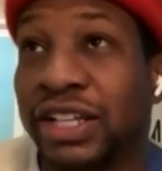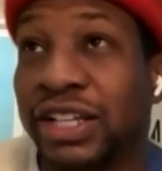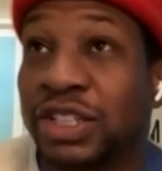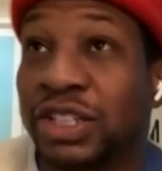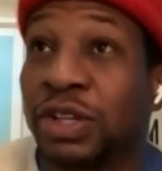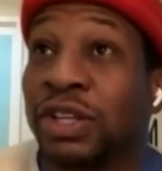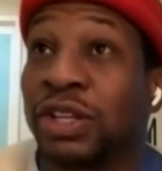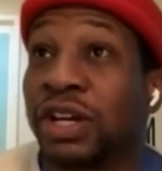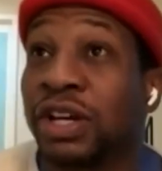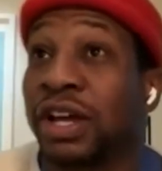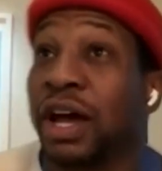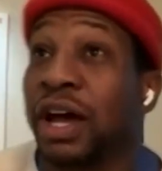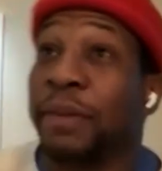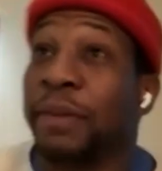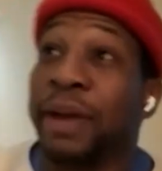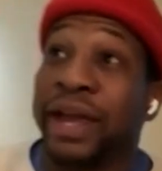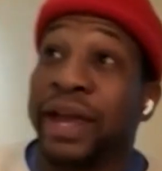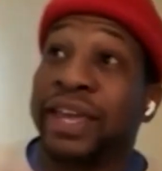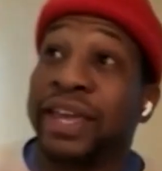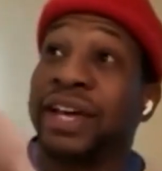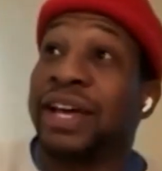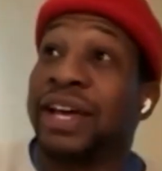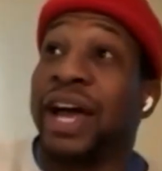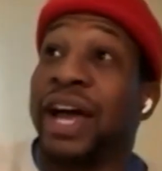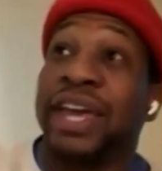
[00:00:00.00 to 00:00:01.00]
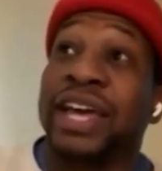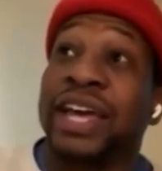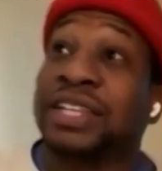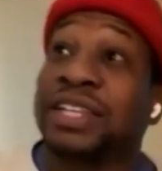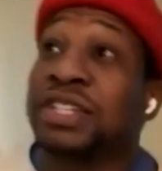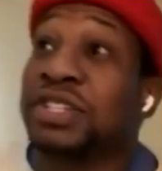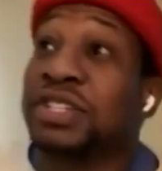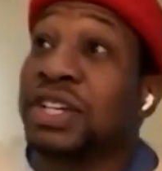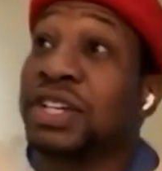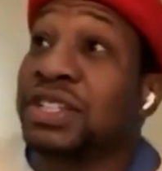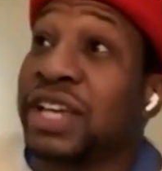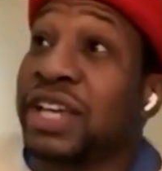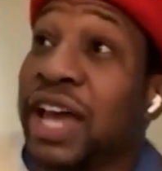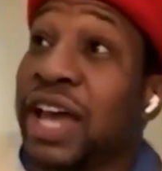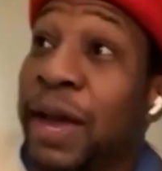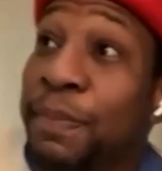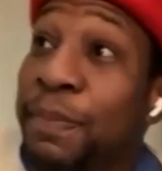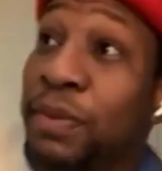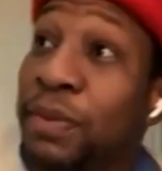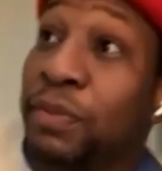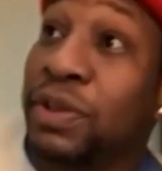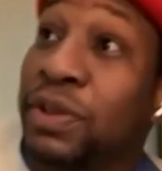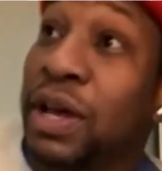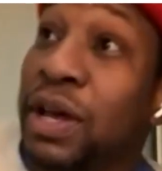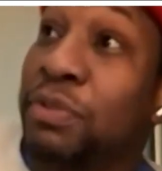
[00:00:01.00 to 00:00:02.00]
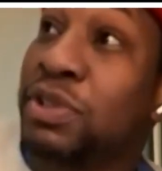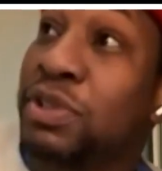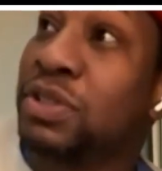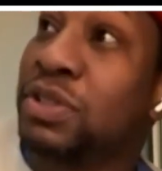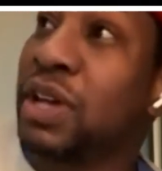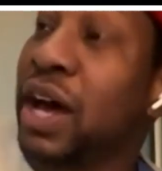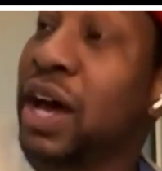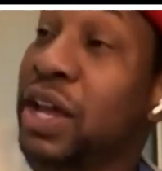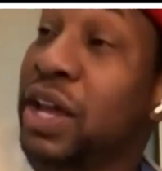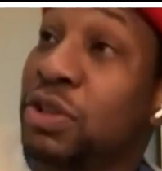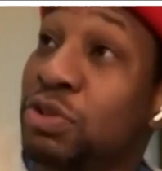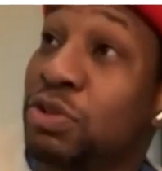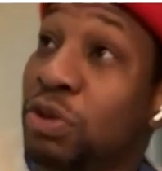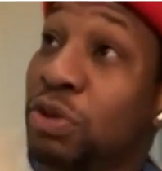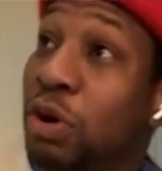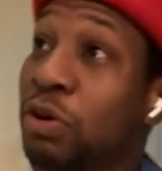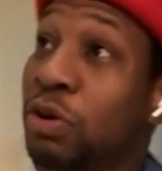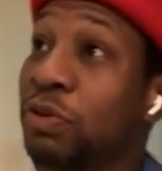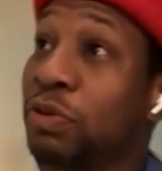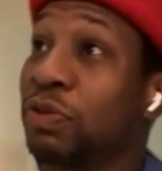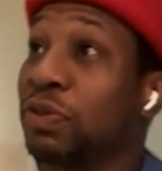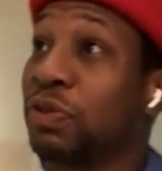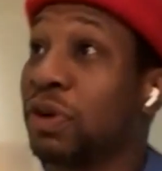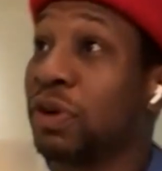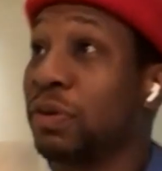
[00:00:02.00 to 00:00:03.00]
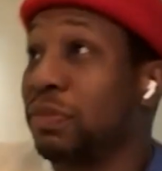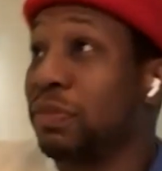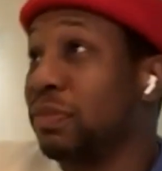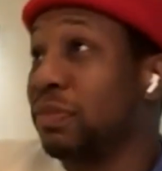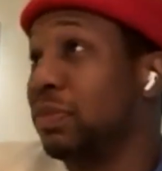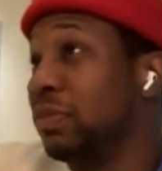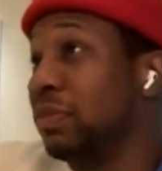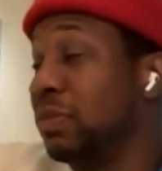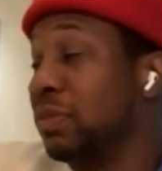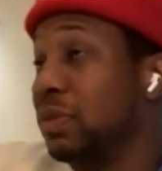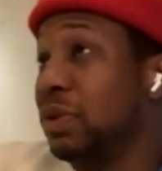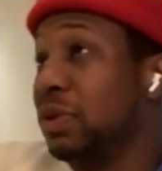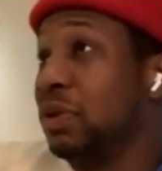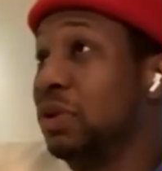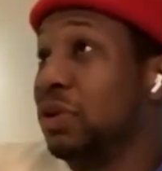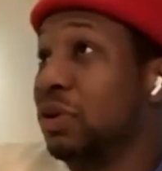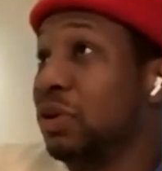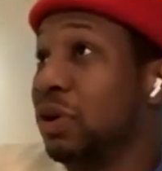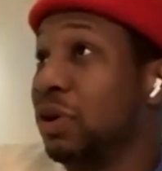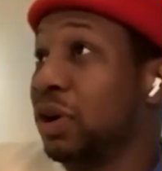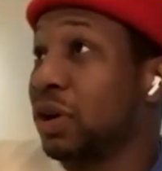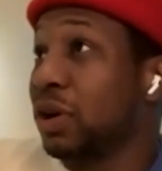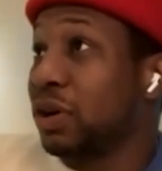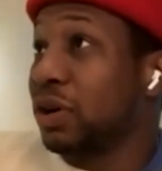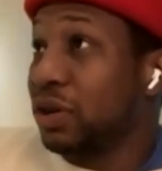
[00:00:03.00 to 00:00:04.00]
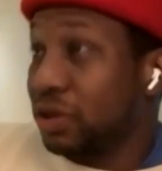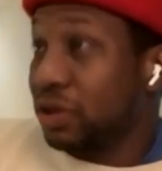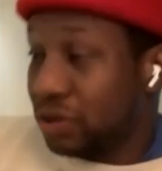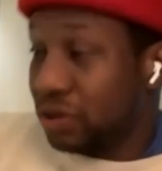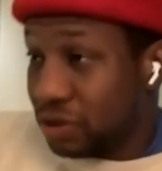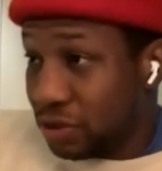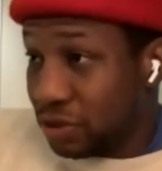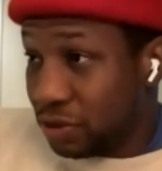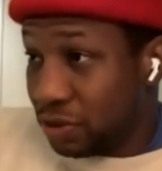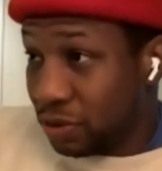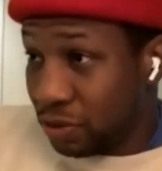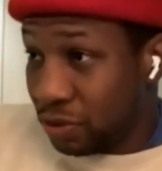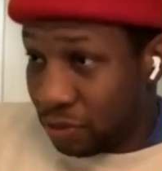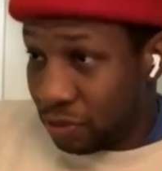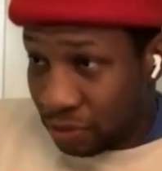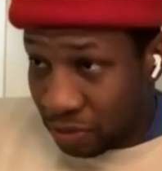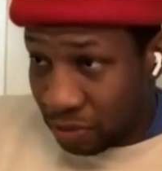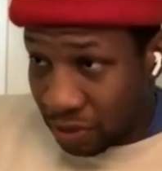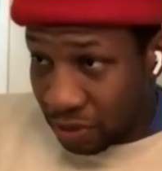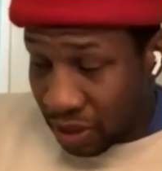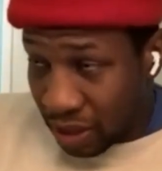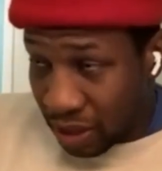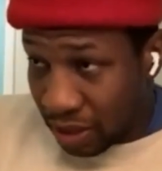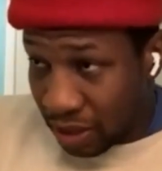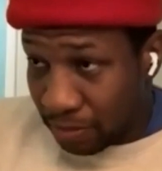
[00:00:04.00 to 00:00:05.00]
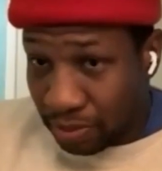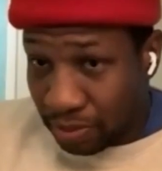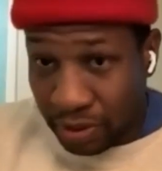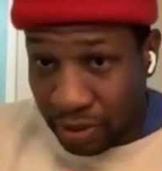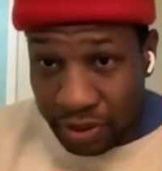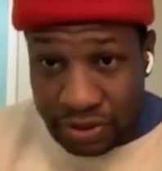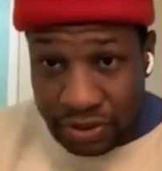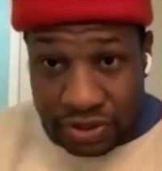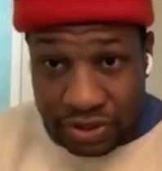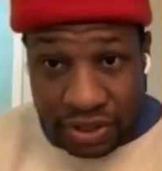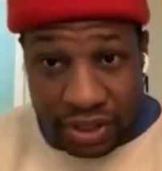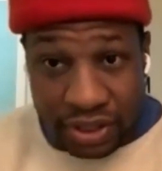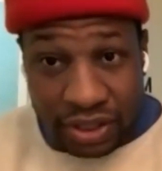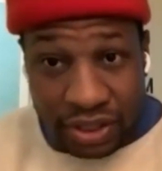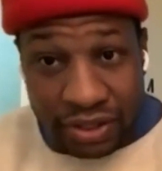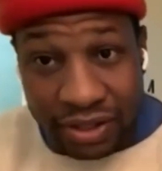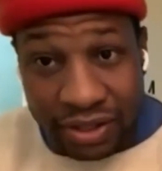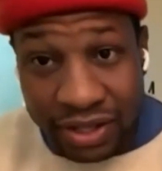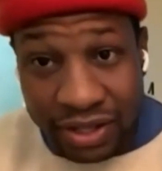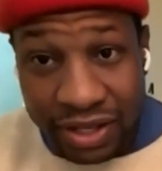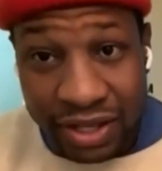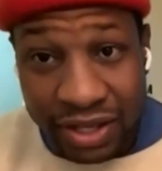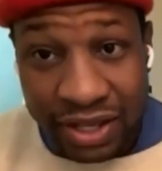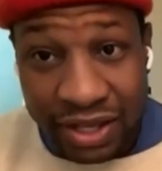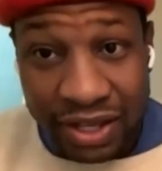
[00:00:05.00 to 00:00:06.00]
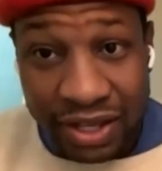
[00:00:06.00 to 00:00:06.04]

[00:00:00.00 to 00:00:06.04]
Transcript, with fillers: yeah. So look, I mean, I guess I guess it just happened when I was I drove from New York to uh, Park City,